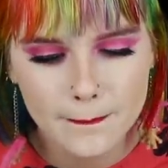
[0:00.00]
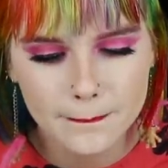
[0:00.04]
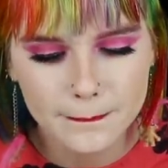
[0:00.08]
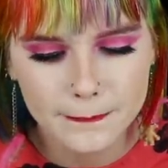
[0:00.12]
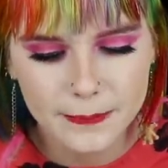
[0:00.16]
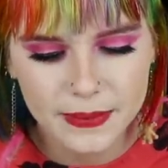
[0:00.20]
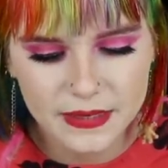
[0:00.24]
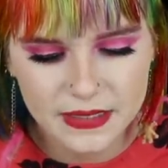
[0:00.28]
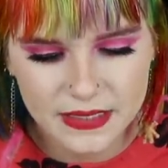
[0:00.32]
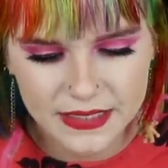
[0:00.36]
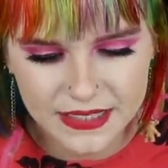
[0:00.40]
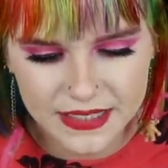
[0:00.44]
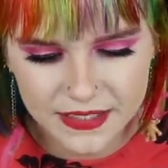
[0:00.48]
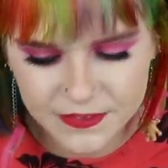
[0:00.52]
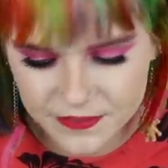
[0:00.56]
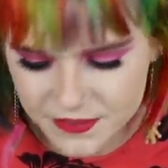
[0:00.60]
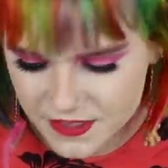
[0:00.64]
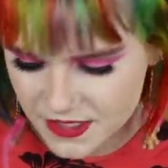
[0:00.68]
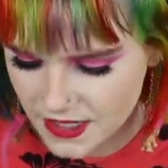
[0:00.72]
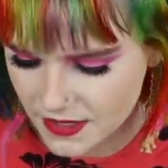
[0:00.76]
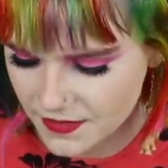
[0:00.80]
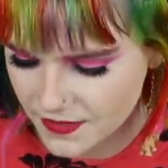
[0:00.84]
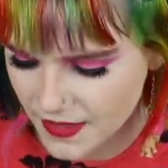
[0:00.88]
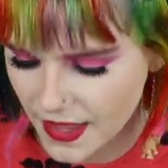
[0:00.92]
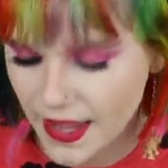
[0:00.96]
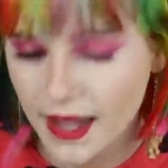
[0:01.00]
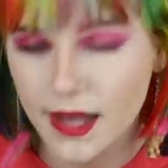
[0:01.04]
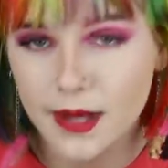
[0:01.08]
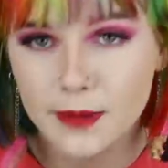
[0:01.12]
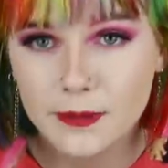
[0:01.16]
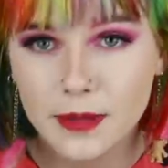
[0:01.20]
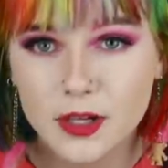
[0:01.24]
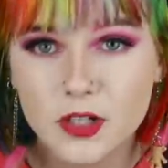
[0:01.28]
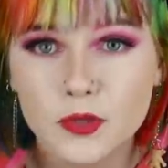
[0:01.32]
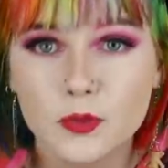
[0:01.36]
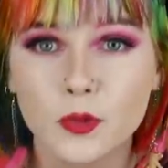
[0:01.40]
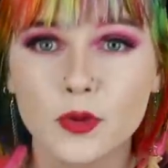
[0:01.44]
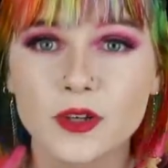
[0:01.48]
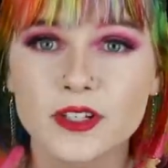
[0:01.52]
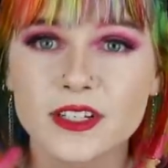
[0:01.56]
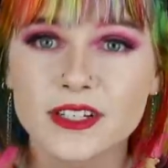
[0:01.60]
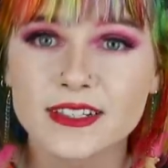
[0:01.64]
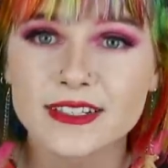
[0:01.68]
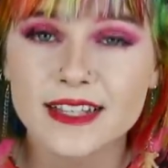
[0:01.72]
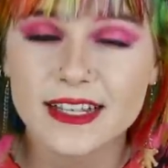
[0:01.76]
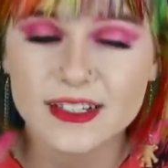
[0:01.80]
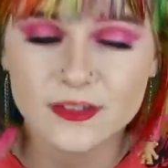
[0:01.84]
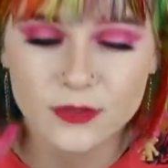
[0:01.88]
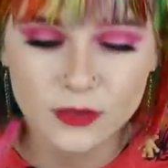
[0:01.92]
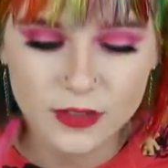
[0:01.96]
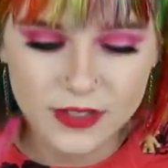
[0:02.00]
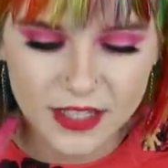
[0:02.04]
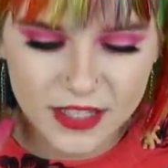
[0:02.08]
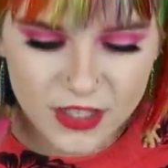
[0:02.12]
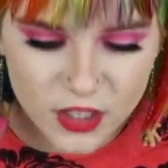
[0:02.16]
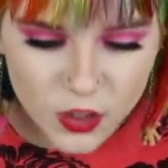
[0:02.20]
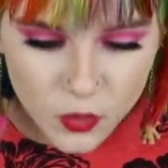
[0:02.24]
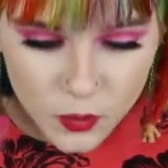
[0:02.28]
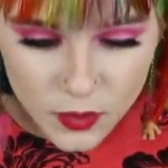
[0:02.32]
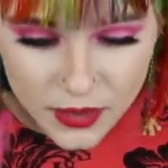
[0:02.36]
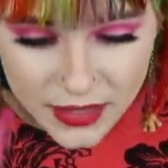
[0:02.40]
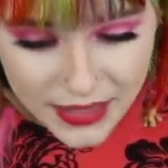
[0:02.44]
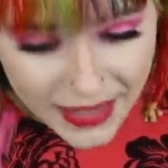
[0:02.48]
beliefs, and they are much more successful than you will